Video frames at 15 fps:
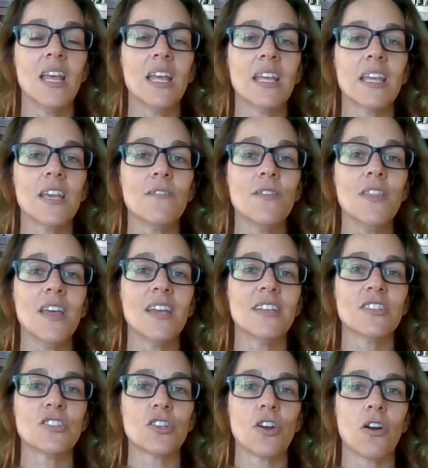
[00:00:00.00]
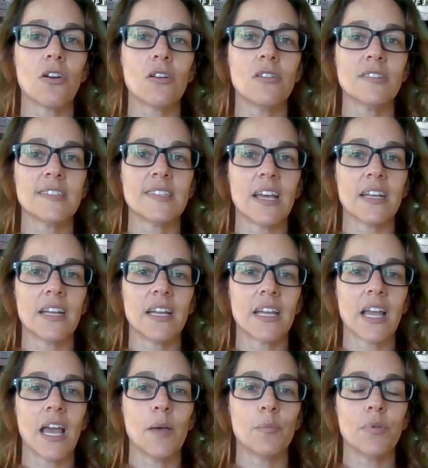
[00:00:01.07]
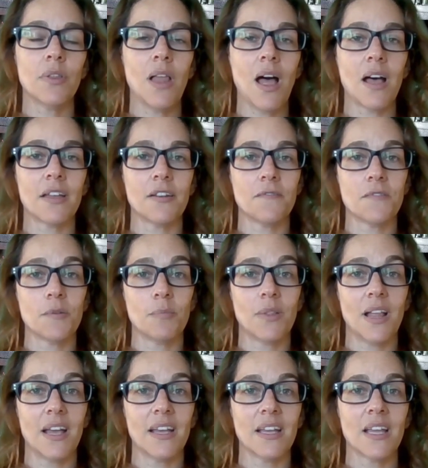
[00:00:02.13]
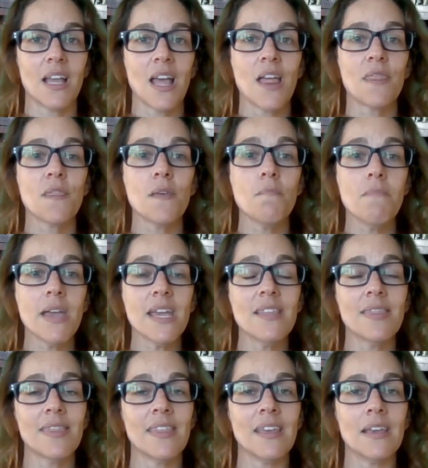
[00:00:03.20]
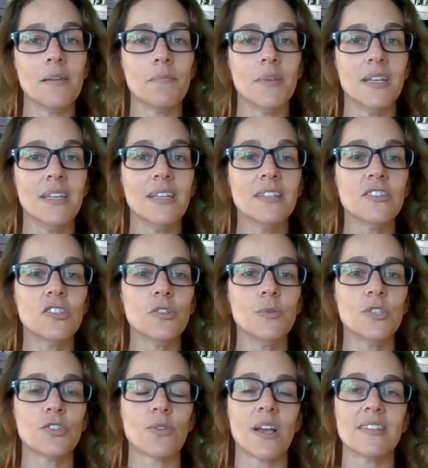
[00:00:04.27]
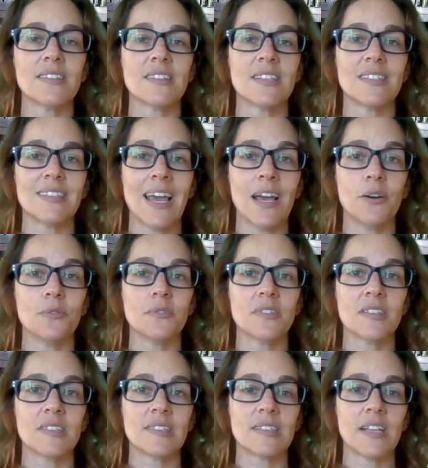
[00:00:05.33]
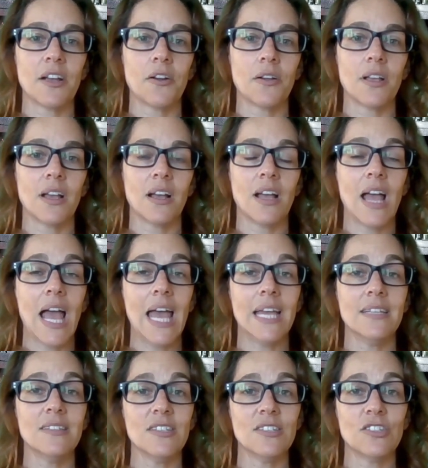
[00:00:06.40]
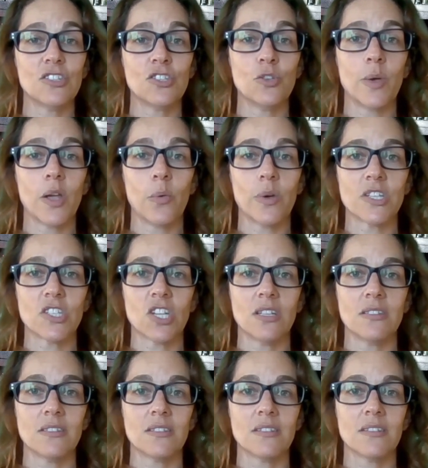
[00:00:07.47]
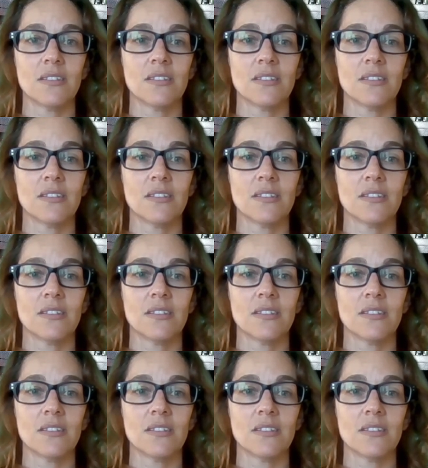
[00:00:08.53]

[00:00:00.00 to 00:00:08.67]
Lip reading: Given the historical setting and plot of the play, the main theme needs to address the town's hysteria and ensuing witch hunt.